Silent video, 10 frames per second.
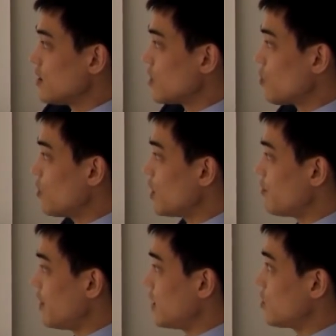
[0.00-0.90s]
that all are
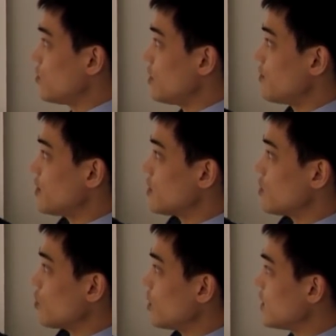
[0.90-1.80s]
fed to
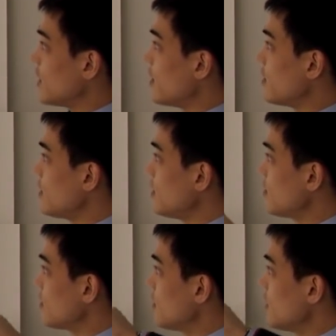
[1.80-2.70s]
different
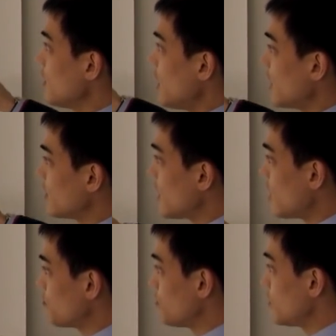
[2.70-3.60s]
nonlinearities, and the
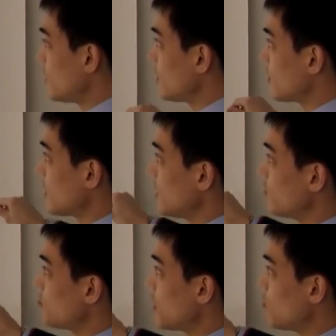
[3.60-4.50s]
output signals are
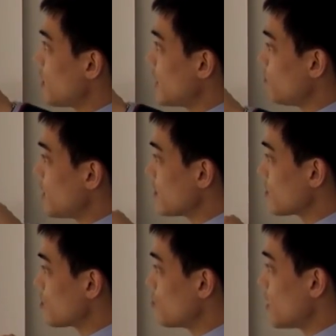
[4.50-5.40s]
given by
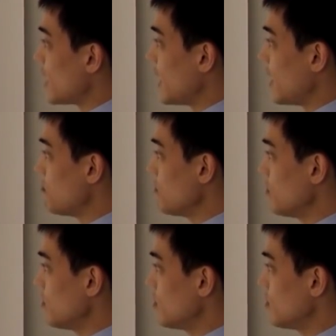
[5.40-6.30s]
y1 through ym.
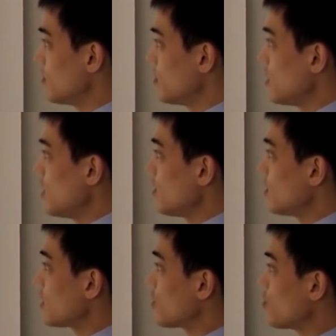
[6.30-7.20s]

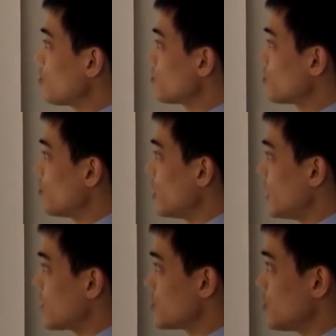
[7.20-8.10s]
Then the cross
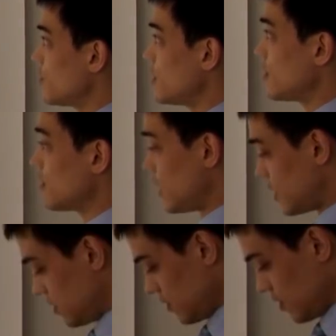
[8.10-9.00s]
correlation of these
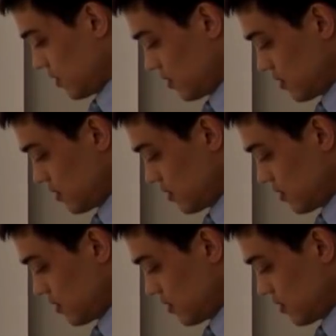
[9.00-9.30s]
signals